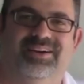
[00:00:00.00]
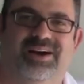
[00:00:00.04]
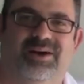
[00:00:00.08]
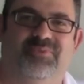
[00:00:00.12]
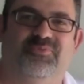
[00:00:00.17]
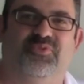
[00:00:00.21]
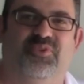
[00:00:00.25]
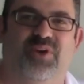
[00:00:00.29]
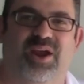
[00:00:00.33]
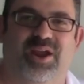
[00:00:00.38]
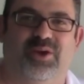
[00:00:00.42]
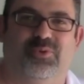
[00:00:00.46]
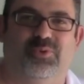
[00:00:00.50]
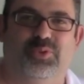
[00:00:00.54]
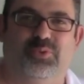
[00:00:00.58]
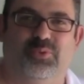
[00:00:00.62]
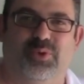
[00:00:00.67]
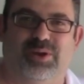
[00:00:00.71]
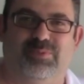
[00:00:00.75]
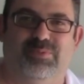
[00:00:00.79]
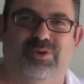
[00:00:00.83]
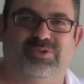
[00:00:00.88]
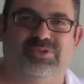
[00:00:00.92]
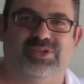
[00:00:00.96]
I'm Frank with
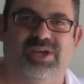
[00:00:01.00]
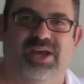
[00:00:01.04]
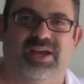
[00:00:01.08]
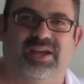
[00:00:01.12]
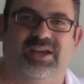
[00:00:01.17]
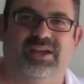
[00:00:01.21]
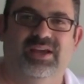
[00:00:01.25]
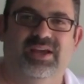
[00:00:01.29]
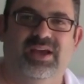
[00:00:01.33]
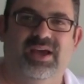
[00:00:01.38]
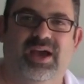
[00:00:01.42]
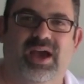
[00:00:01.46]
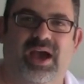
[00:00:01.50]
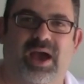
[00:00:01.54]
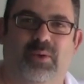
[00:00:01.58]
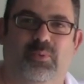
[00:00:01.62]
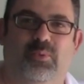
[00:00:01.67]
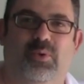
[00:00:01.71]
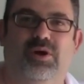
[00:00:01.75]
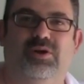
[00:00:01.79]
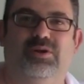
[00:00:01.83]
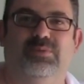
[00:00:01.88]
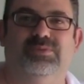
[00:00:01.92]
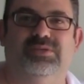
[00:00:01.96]
Ricmotech,
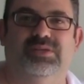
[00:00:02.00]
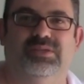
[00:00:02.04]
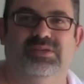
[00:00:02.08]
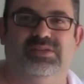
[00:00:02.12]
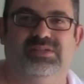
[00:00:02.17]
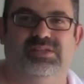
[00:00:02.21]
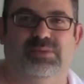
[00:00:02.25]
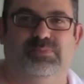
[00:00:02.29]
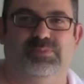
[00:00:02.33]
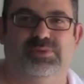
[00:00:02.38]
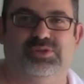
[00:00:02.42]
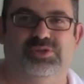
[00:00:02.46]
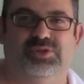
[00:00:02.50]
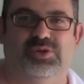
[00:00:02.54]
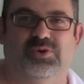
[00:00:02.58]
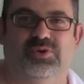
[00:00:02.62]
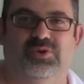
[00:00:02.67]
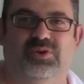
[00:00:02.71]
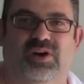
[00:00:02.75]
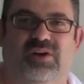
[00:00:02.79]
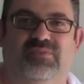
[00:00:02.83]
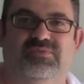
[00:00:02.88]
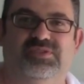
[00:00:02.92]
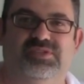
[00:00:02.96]
and welcome to this
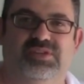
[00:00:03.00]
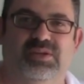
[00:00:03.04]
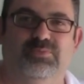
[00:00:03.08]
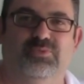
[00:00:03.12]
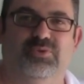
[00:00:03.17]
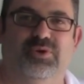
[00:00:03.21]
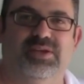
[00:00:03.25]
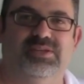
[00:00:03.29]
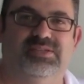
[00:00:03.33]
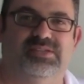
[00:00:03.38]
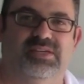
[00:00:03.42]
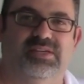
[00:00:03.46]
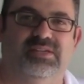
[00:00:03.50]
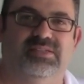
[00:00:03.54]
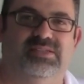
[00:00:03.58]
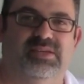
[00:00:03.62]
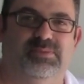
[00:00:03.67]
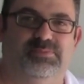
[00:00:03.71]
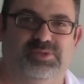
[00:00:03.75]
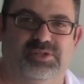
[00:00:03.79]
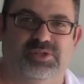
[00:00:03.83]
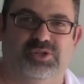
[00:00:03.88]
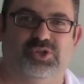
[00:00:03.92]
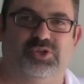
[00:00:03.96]
episode of Sim Racing
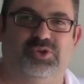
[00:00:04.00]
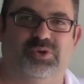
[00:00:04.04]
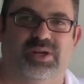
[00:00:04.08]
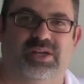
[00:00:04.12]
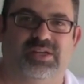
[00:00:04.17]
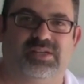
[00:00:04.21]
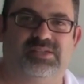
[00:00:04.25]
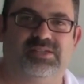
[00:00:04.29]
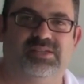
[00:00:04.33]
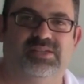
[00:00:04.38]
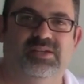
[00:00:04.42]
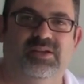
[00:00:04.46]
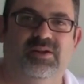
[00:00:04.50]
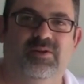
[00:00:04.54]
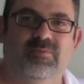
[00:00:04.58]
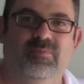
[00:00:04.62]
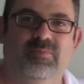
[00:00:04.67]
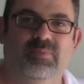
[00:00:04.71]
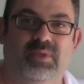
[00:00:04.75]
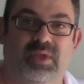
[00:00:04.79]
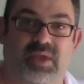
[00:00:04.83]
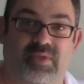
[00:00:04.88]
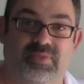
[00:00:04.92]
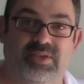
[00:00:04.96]
Tips and Tricks.
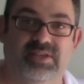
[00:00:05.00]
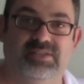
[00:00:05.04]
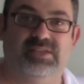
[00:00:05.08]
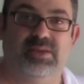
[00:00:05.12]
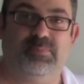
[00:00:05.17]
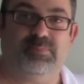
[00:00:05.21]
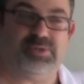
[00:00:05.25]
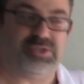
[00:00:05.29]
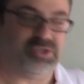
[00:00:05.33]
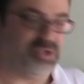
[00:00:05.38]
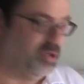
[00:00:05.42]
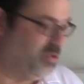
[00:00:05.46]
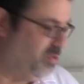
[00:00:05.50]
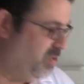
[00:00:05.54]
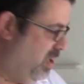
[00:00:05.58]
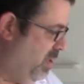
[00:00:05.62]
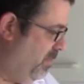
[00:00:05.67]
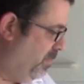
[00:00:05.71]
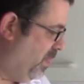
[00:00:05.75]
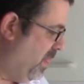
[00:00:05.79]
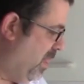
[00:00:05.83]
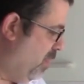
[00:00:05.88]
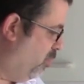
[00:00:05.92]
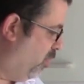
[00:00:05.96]
In this episode,
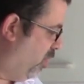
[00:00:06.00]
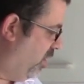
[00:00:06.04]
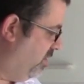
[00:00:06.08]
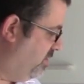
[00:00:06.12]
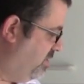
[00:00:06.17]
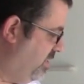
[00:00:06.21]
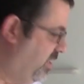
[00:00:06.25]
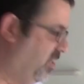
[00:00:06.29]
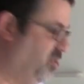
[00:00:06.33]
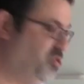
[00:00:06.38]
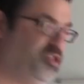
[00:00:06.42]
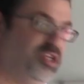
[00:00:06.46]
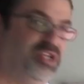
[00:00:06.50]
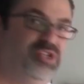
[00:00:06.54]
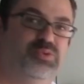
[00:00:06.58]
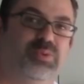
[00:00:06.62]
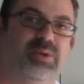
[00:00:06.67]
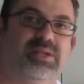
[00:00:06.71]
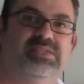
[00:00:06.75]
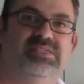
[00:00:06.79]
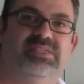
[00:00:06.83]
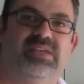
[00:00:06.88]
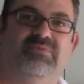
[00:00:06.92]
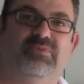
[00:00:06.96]
we're going to take a
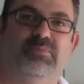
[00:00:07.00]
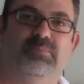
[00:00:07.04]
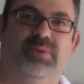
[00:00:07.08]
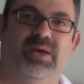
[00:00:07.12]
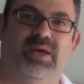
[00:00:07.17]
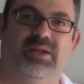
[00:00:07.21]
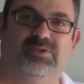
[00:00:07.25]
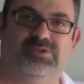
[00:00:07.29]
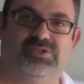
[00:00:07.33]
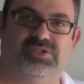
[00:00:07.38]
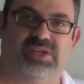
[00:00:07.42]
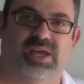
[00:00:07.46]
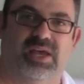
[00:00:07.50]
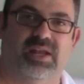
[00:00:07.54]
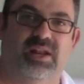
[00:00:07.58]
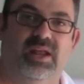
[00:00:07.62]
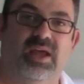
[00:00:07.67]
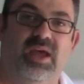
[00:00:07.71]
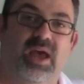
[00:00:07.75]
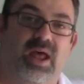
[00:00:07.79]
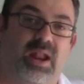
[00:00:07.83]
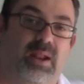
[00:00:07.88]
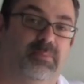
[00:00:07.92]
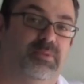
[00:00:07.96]
G27 pedal set,
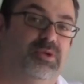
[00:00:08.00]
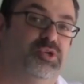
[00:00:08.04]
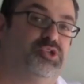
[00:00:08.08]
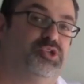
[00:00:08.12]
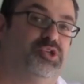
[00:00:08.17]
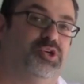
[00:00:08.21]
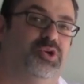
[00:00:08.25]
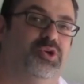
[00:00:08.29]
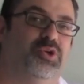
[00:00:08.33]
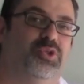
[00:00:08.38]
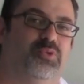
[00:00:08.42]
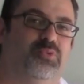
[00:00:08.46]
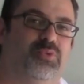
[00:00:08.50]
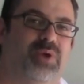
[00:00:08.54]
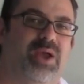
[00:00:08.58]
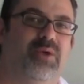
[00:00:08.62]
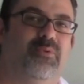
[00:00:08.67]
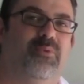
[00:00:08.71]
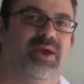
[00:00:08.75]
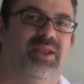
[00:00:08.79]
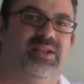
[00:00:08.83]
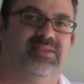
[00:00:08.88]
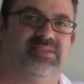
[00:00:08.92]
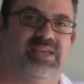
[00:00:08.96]
and I'm going to show you the
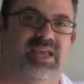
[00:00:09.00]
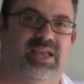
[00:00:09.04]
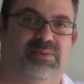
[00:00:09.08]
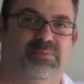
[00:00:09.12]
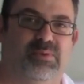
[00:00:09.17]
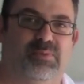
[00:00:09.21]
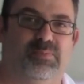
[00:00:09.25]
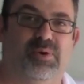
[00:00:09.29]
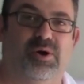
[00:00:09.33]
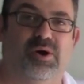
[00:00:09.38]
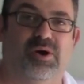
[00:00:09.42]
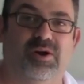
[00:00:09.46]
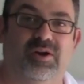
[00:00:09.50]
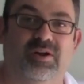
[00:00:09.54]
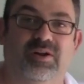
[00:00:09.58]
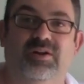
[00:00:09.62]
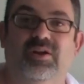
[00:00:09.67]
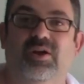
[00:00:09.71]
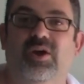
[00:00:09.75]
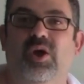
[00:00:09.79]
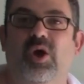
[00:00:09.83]
right way to take them apart.